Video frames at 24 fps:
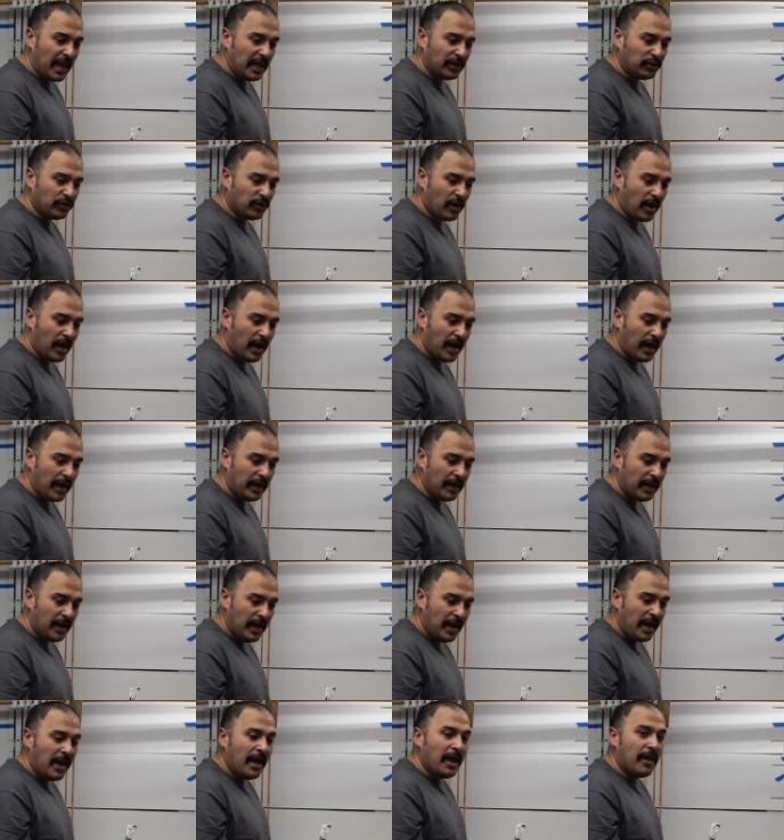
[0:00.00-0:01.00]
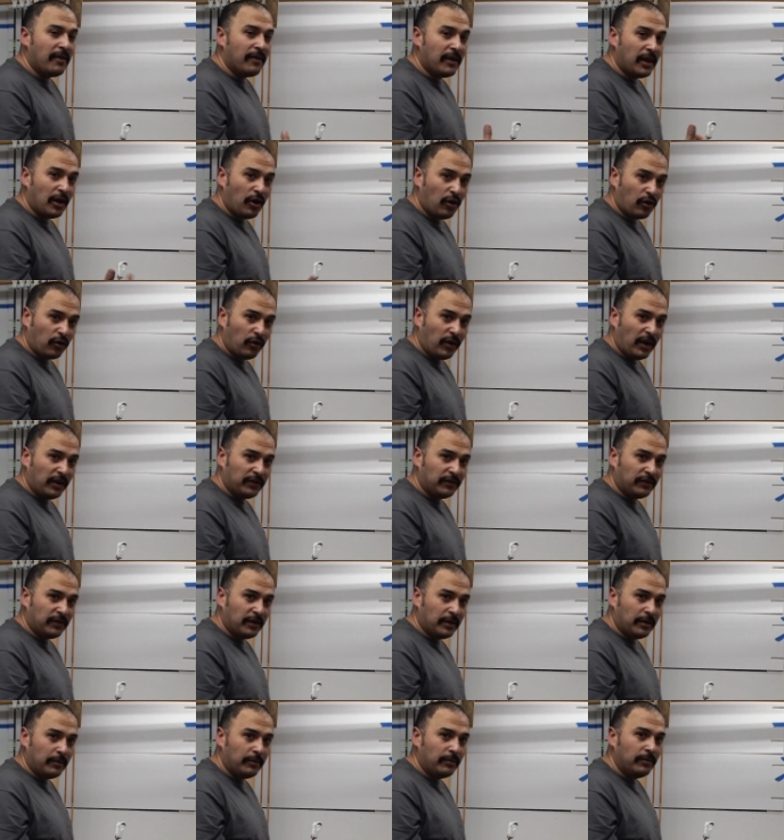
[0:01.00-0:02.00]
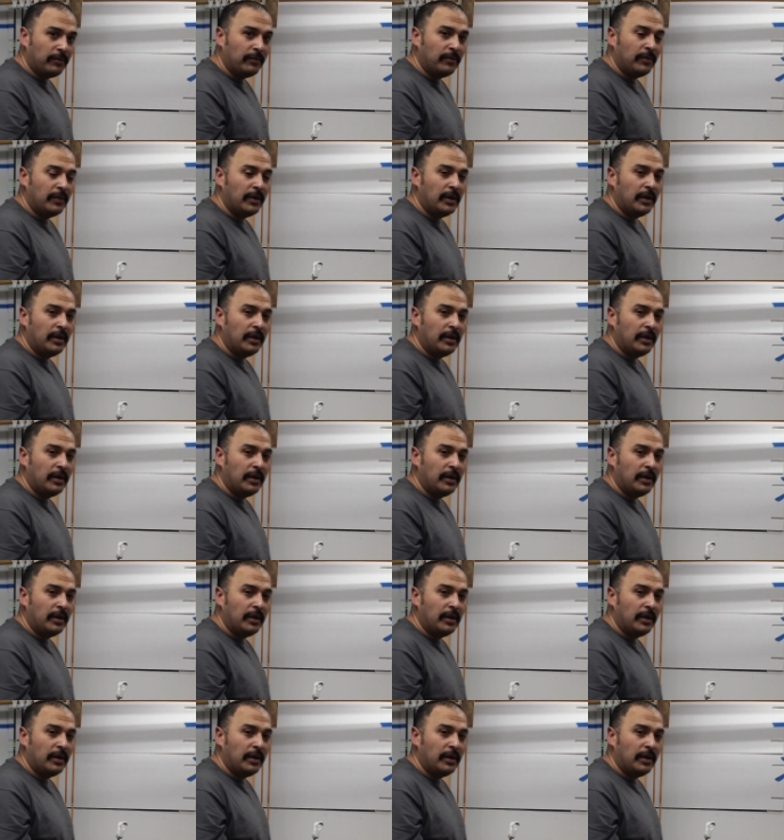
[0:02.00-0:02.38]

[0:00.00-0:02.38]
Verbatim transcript: that dry, and then I'll crest them.